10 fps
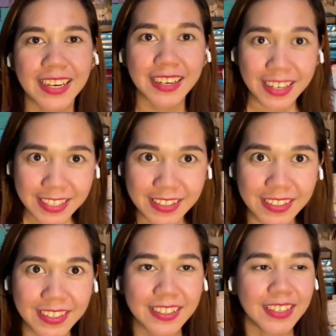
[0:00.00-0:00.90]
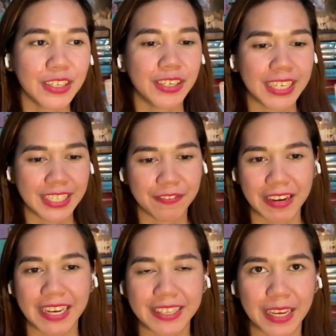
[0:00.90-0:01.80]
cluster, you can
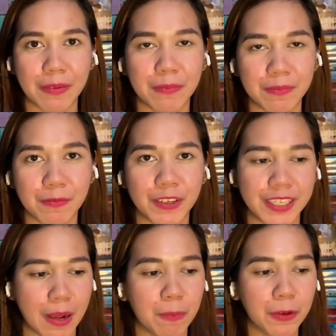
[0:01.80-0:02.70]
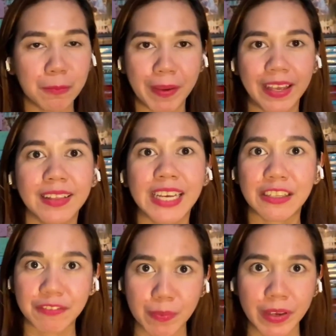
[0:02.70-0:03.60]
divide them, for example, male and
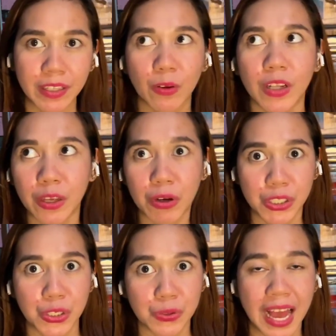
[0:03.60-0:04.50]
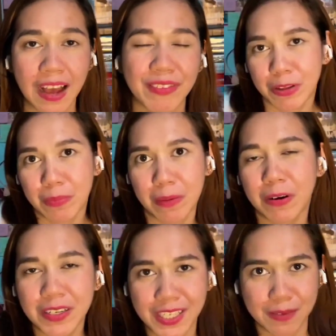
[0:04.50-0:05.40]
female. All I wanted to have in with my
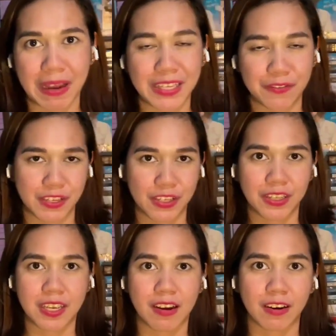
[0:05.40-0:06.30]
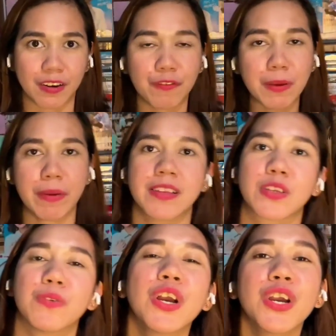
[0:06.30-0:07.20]
participants of the study are the females.
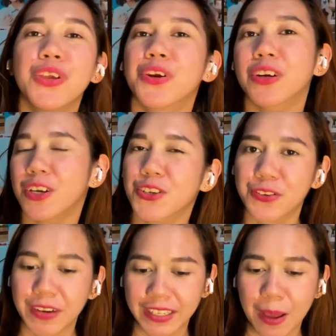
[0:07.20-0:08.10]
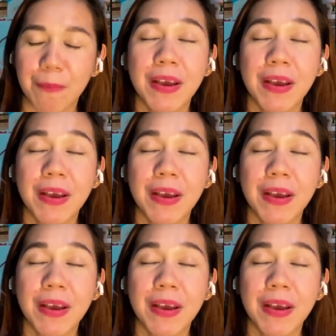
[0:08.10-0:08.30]
So you're clustering them.